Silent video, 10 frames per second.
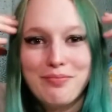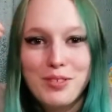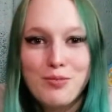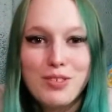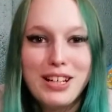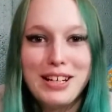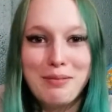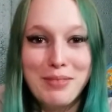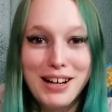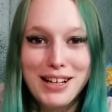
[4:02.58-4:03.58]
reading
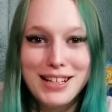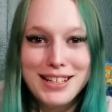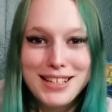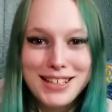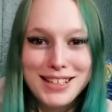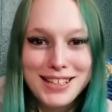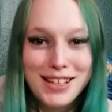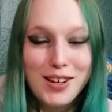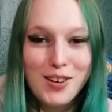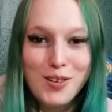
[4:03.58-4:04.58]
mind.
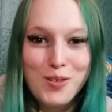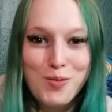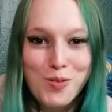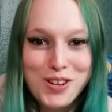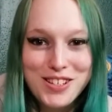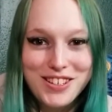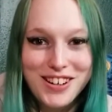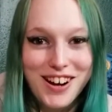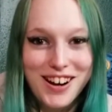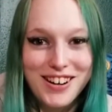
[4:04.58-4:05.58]
Words are
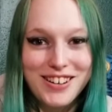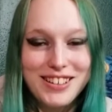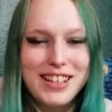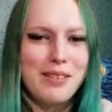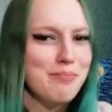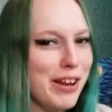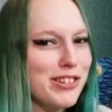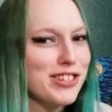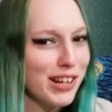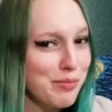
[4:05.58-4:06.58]
hard. Did I
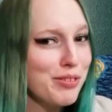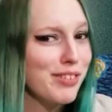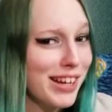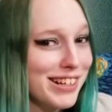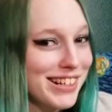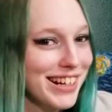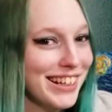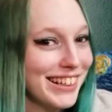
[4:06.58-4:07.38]
mention I'm a writer?